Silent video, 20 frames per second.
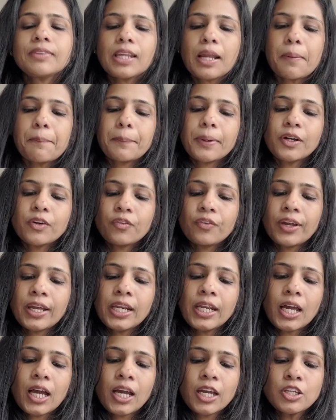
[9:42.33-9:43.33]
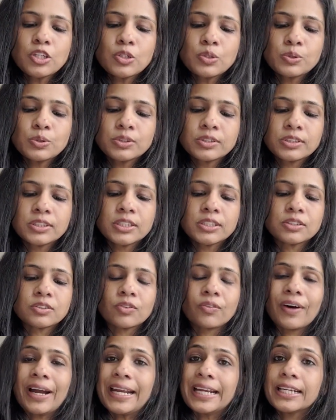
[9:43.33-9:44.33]
But when I use these
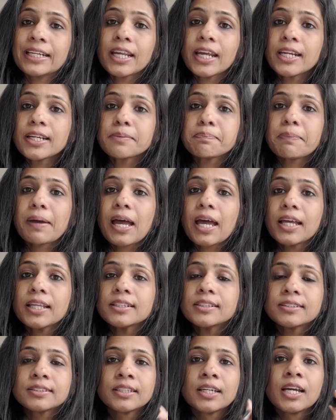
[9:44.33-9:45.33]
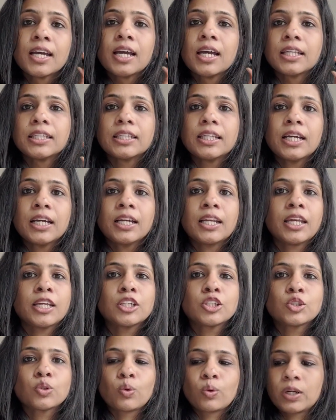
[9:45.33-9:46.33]
White Night pans, they are like
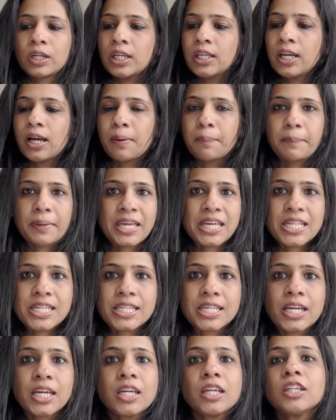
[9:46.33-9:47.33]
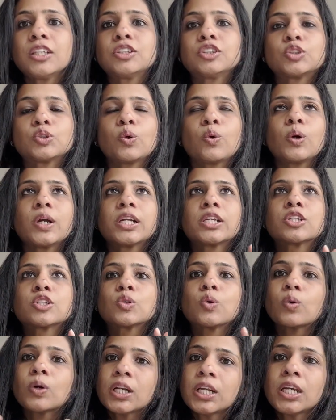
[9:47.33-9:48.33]
totally amazing. So it's
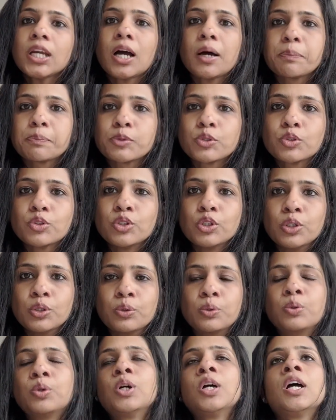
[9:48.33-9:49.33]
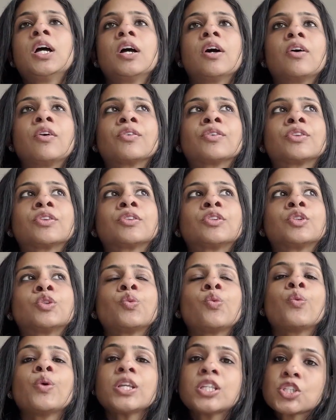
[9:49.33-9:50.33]
totally up to you to
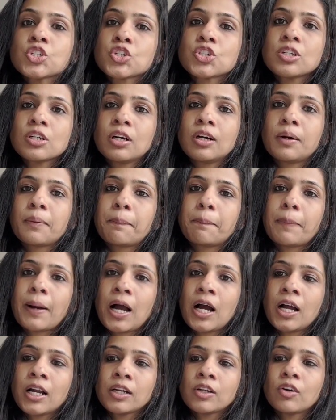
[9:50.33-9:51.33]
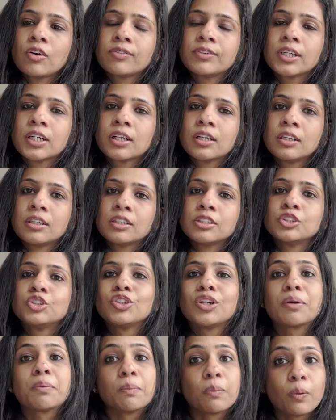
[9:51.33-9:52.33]
which part of the colors
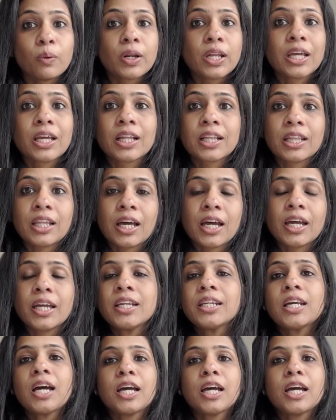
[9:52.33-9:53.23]
you are more inclined.